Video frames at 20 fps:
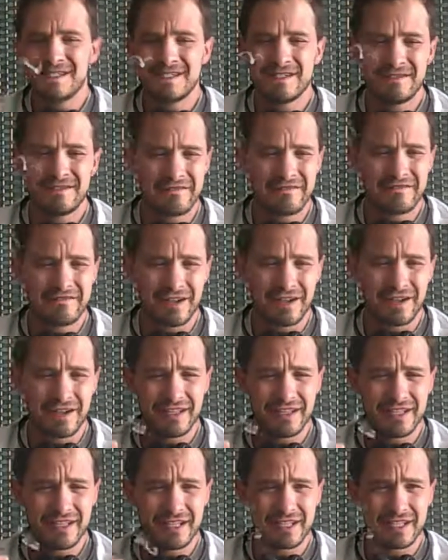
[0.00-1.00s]
Frankly,
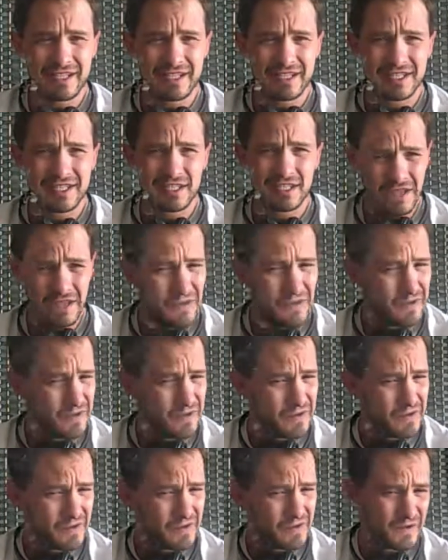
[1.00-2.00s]
that's okay.
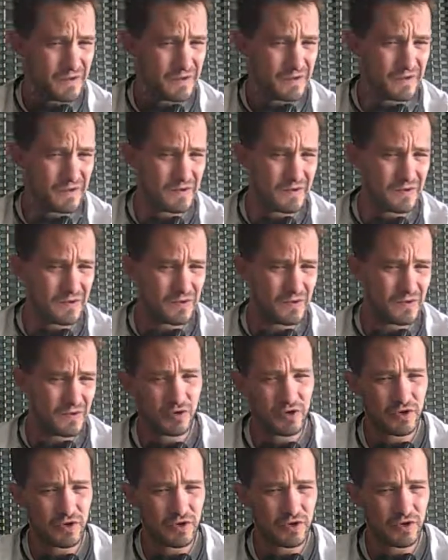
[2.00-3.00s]

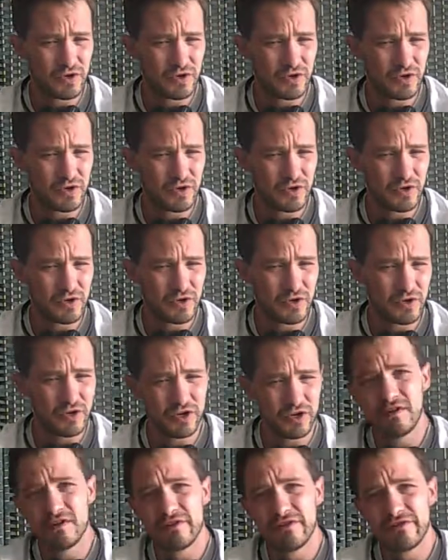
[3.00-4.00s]
We're here to promote
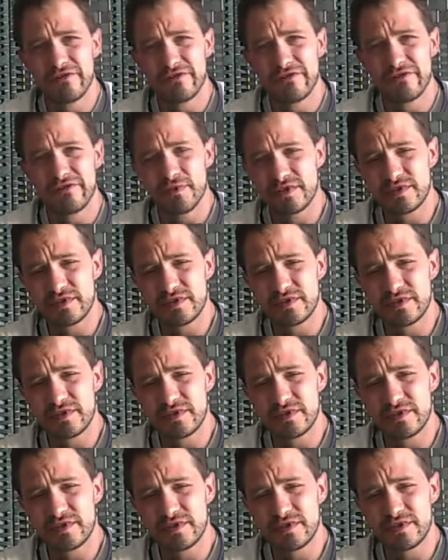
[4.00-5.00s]
freedom of
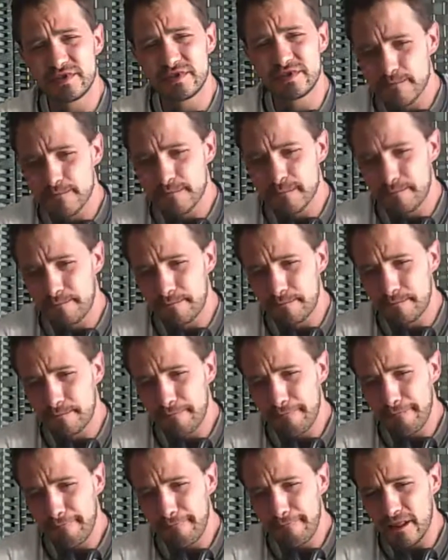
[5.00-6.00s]
speech.
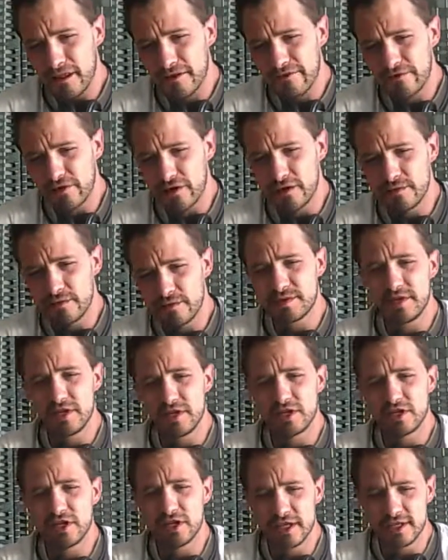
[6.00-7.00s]
Freedom of
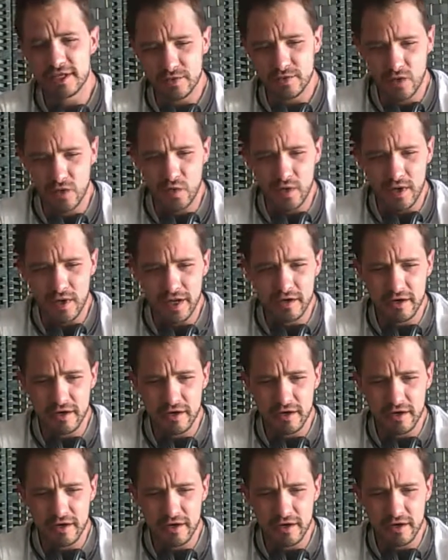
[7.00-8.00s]
speech does require a
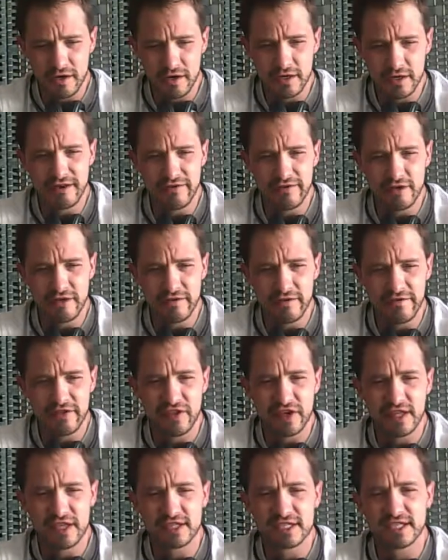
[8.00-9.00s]
certain level of
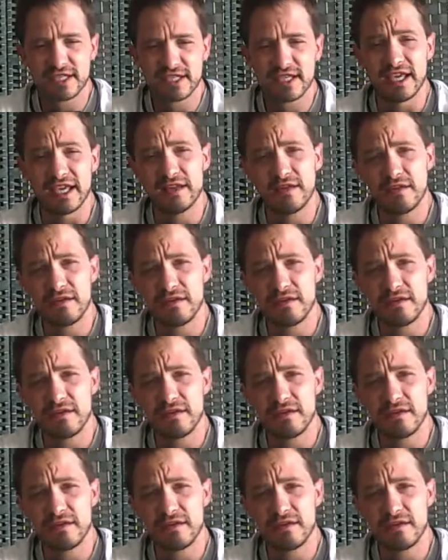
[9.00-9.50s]
thick skin.